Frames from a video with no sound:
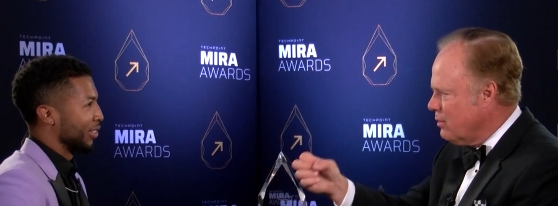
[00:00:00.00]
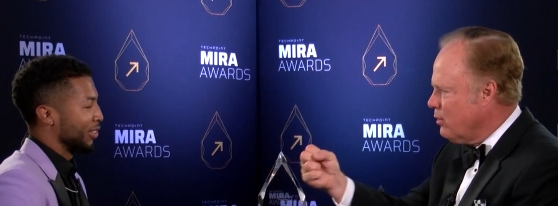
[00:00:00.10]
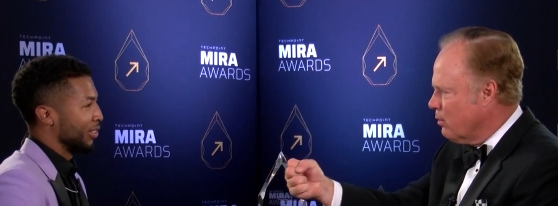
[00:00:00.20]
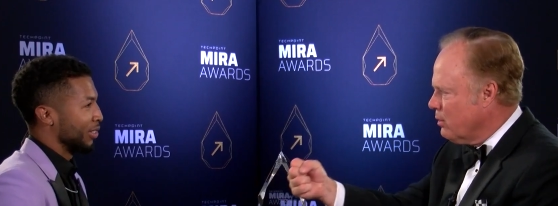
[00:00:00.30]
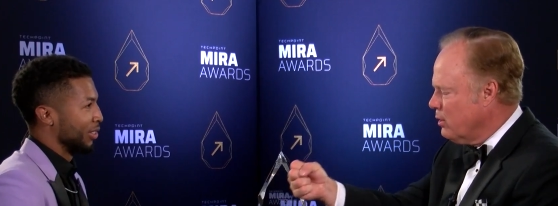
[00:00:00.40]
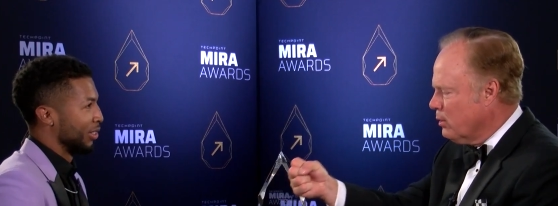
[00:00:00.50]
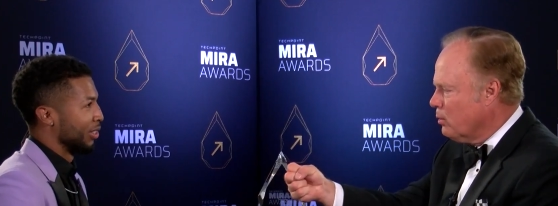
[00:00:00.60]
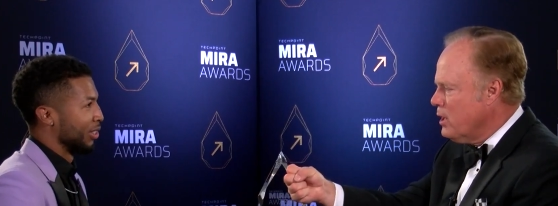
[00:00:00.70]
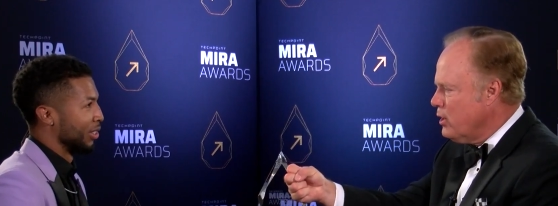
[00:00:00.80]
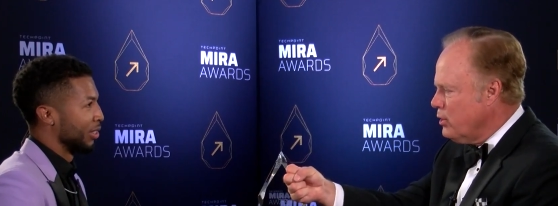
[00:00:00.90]
Speaker 1: you, are
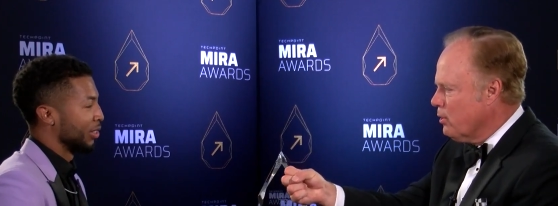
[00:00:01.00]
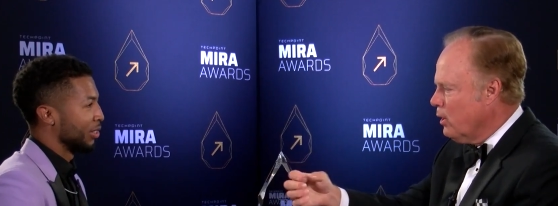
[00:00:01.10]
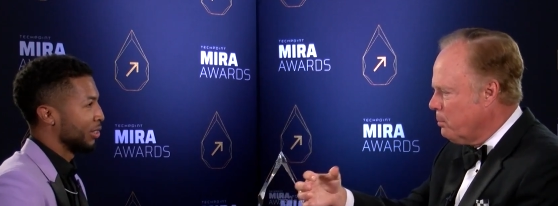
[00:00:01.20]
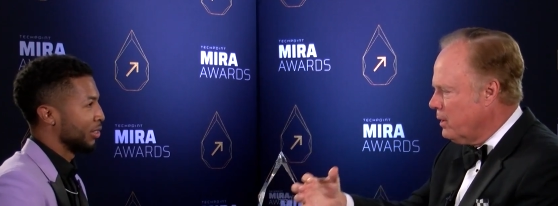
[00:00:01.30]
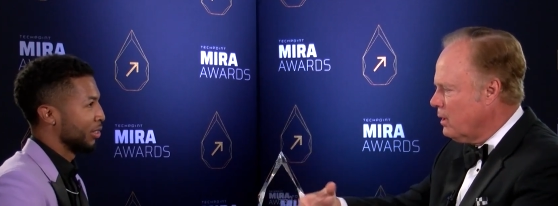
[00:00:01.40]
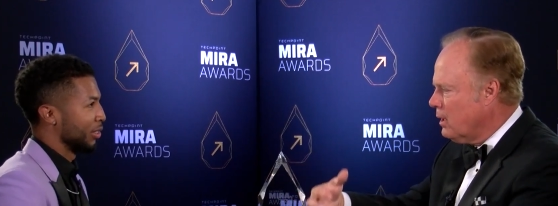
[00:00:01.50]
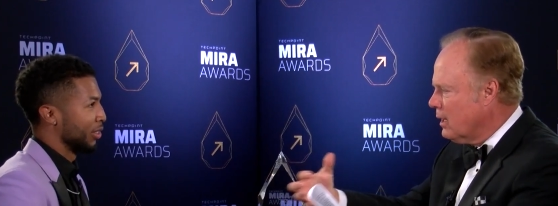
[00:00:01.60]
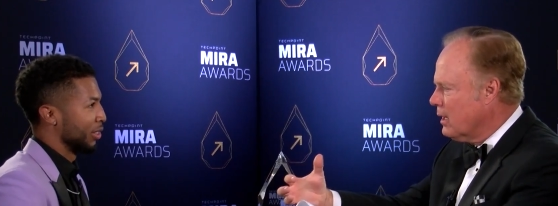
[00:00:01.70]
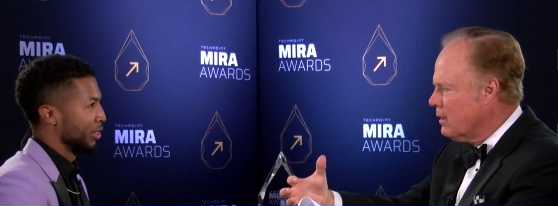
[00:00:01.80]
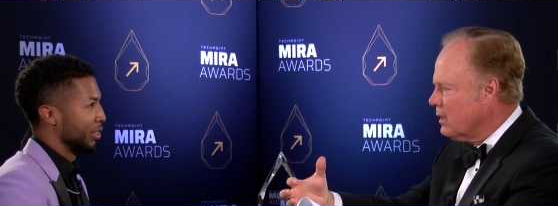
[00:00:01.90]
you know you're
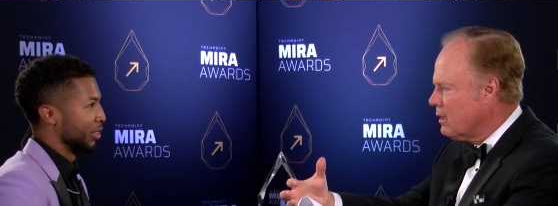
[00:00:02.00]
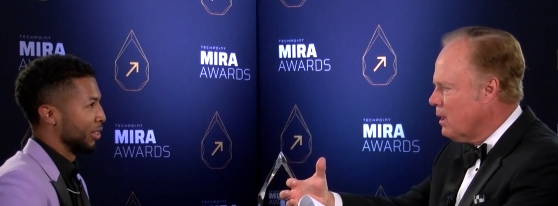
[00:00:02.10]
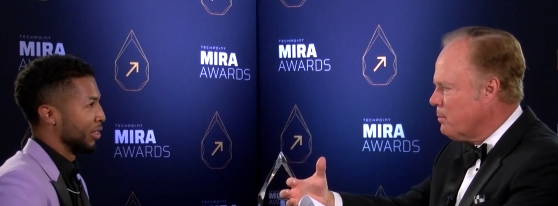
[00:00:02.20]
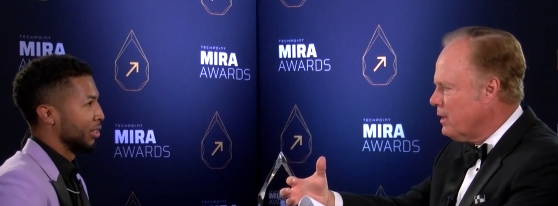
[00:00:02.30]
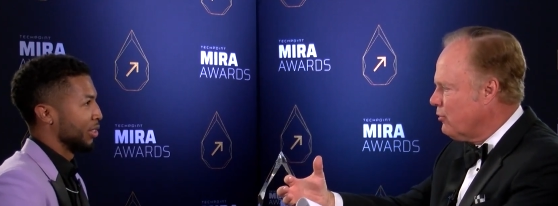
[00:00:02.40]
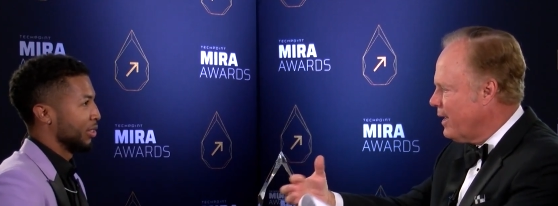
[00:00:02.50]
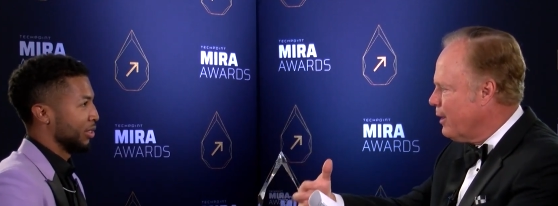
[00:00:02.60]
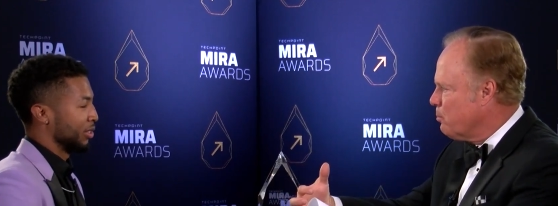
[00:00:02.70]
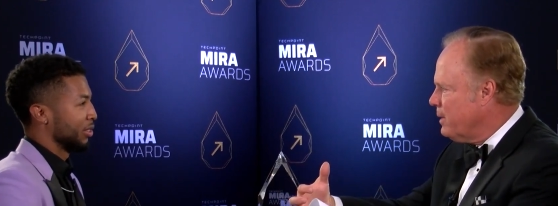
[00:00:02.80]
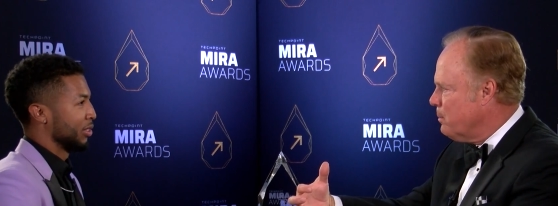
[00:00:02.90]
helping uh, companies
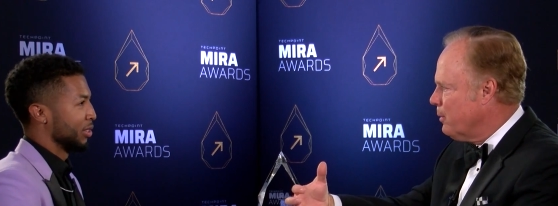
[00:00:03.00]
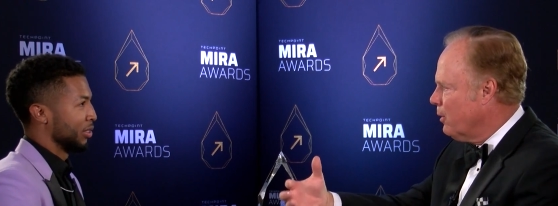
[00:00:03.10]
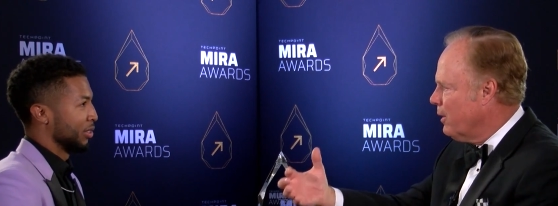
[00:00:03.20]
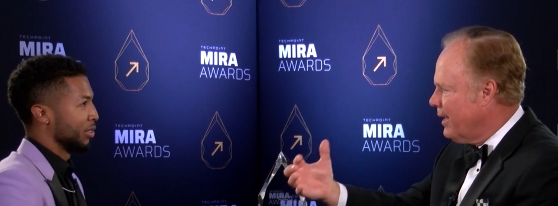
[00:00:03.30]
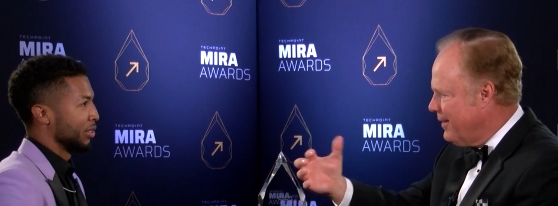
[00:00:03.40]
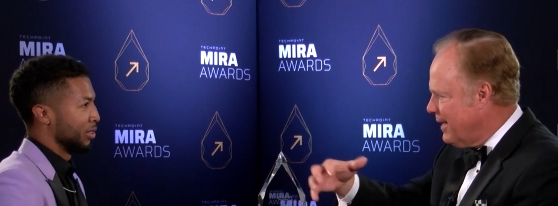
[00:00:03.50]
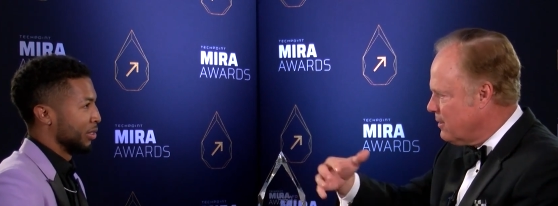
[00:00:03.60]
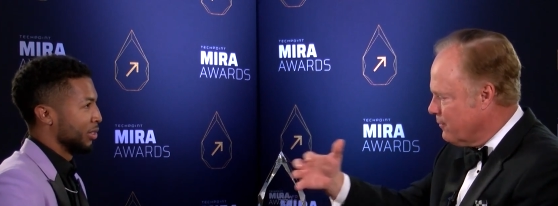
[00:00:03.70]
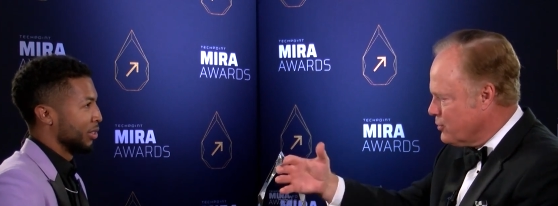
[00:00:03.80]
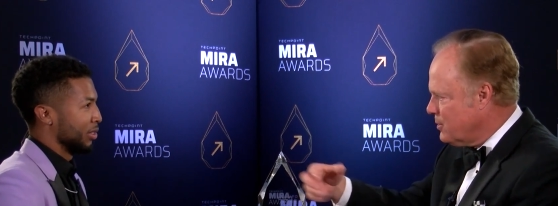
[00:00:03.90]
hire people, and
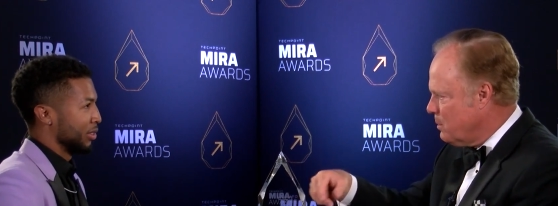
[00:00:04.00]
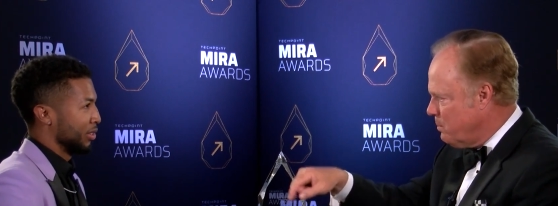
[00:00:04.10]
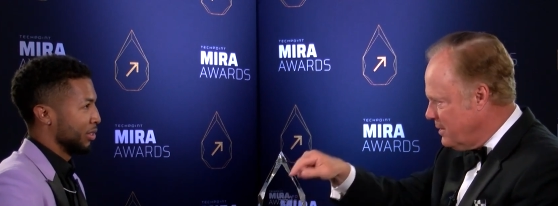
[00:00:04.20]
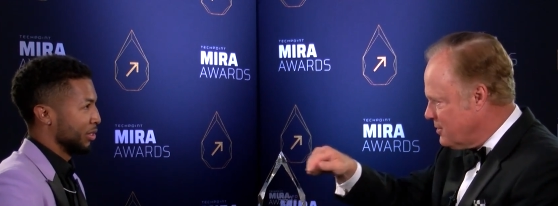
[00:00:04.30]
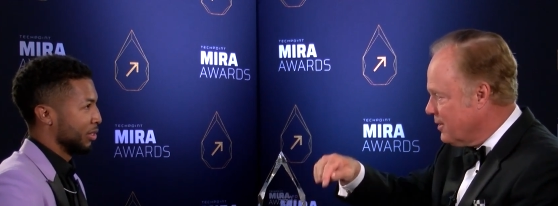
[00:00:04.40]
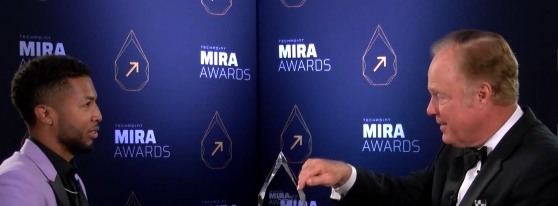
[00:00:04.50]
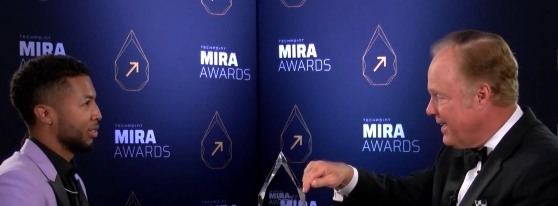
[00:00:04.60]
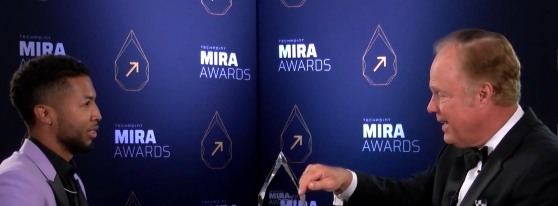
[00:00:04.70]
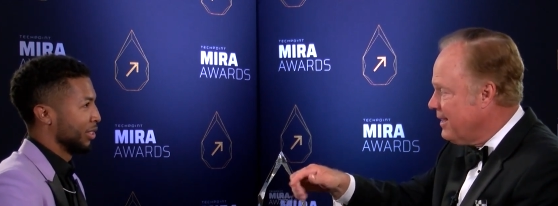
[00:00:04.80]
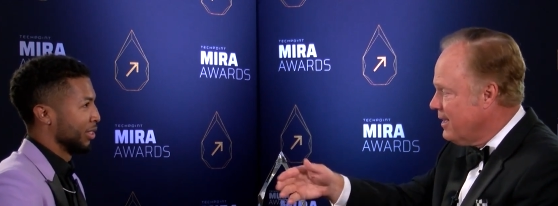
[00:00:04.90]
that diversity piece
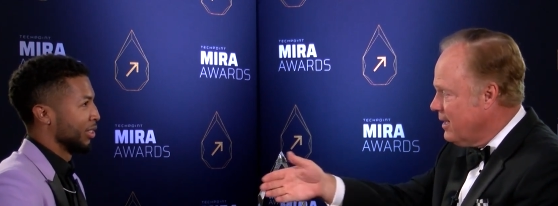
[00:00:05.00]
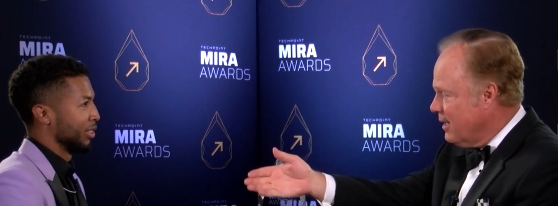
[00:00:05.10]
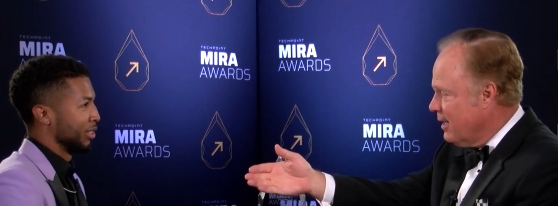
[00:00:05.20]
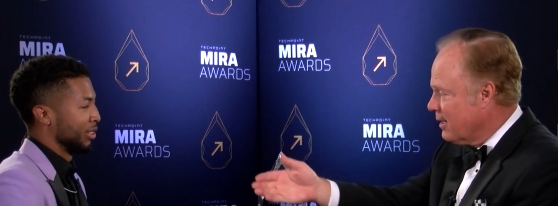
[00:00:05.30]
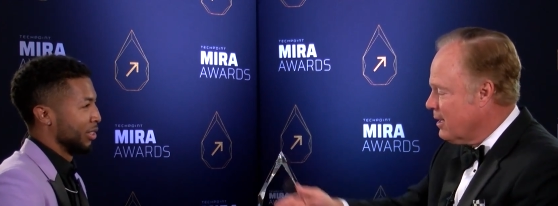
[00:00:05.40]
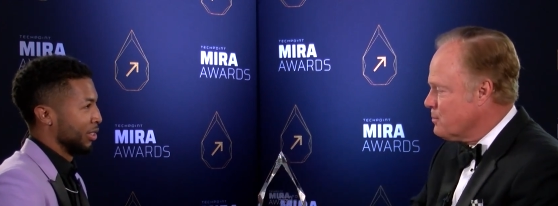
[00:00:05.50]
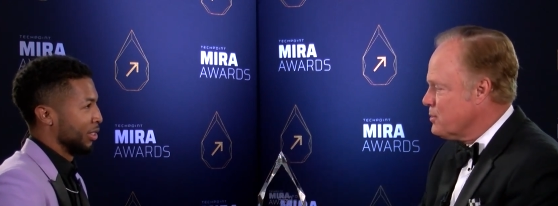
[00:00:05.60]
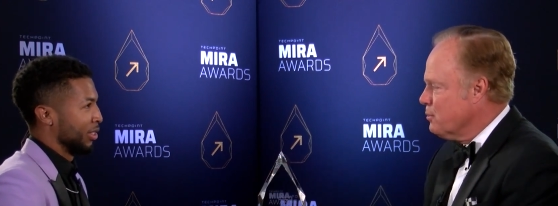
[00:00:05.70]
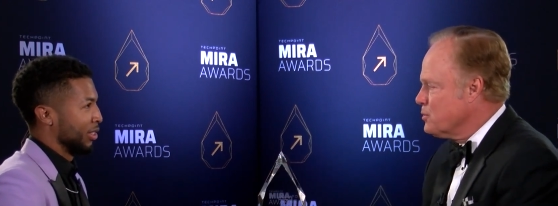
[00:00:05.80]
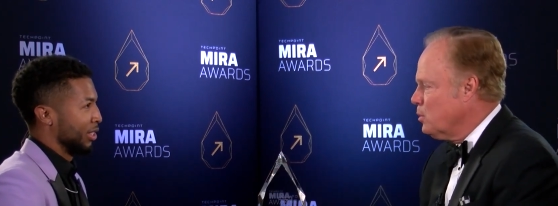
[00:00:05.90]
on that uh,
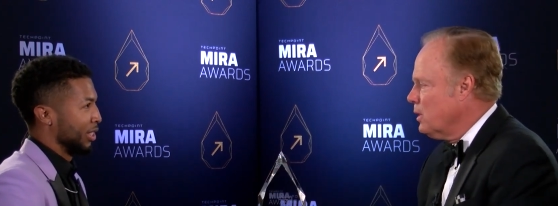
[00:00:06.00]
comes through as